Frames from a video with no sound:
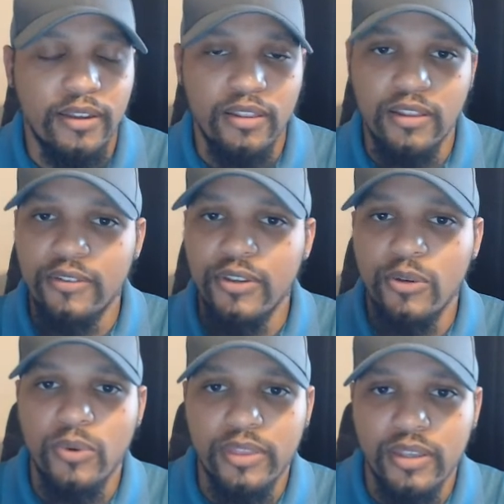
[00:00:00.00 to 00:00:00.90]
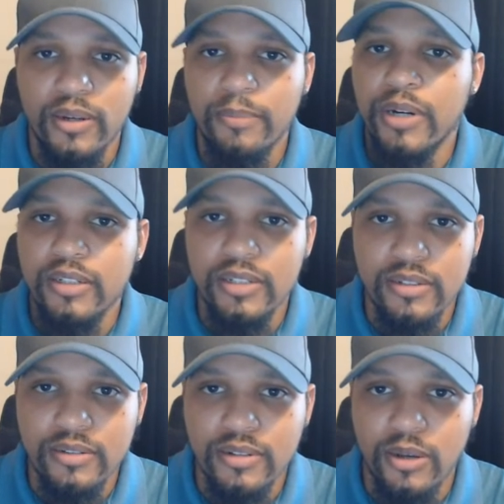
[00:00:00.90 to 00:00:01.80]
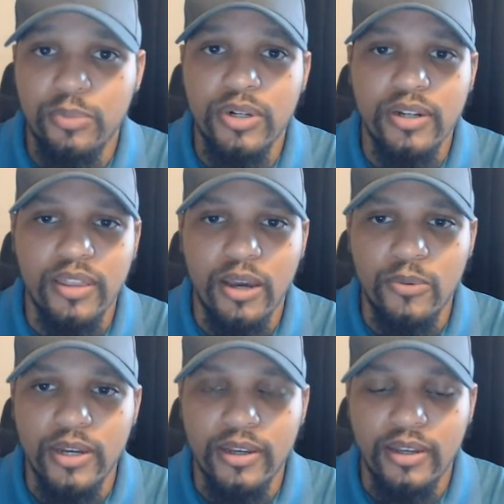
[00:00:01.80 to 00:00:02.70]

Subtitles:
living within abundance. I'll put it that way.